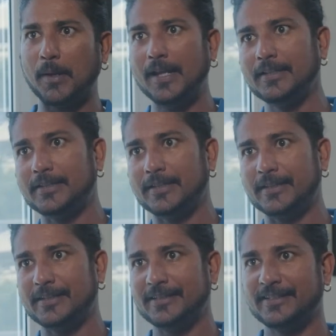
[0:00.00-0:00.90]
balance
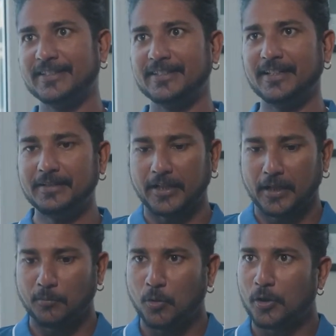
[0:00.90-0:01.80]
it yes they
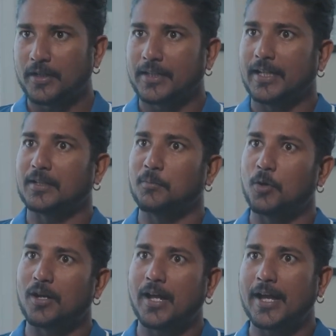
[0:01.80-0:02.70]
can more take the
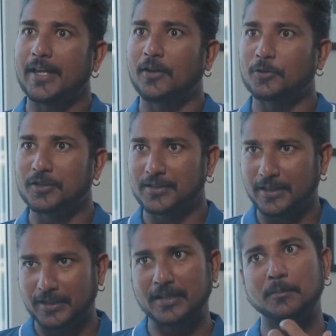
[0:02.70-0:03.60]
more higher oxygen
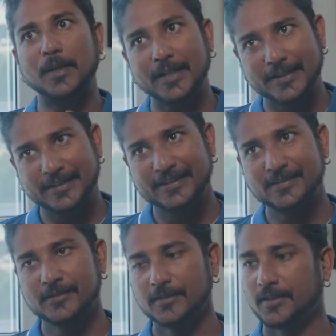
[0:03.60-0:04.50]
in their blood
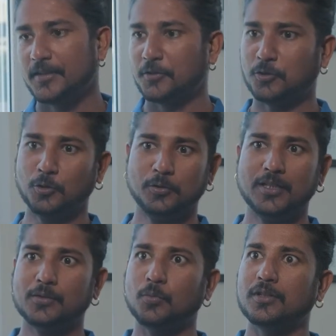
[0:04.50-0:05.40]
so
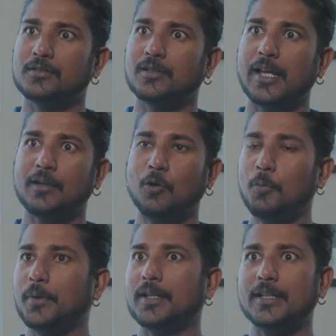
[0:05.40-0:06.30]
this was like
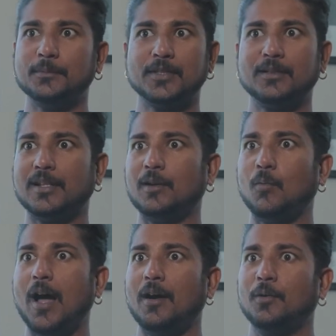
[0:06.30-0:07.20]
opening themselves like
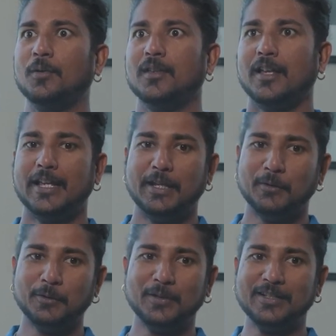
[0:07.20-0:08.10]
wow and
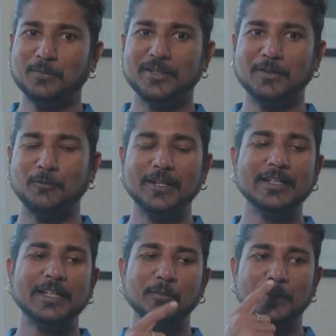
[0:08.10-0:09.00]
even though this was a funny
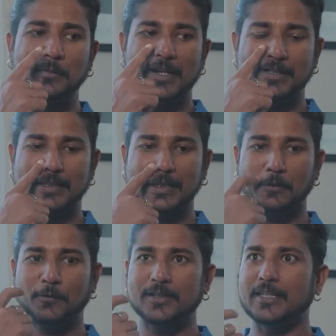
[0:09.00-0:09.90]
thing when we were taking
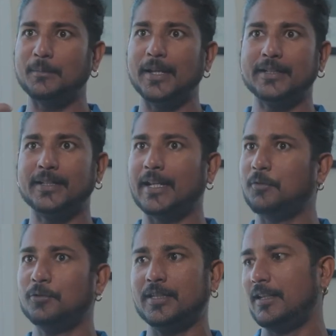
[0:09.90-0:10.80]
first time lactate i
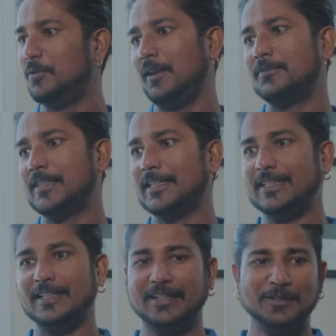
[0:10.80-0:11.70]
could say you have
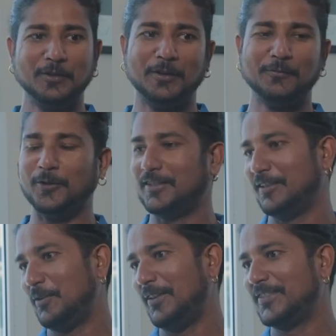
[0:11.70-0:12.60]
16 and you have 14
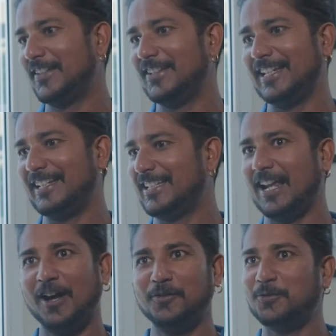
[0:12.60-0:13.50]
you have 17 he
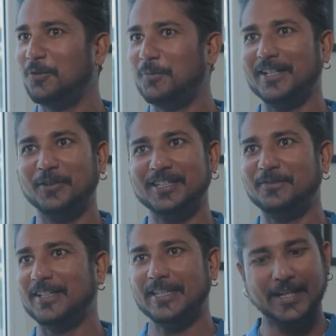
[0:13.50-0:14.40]
said how you know we not
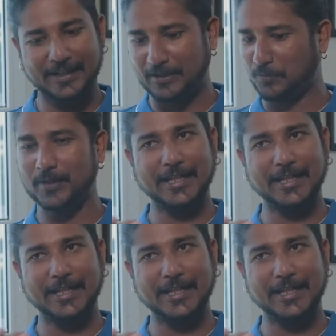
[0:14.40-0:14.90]
even taken this was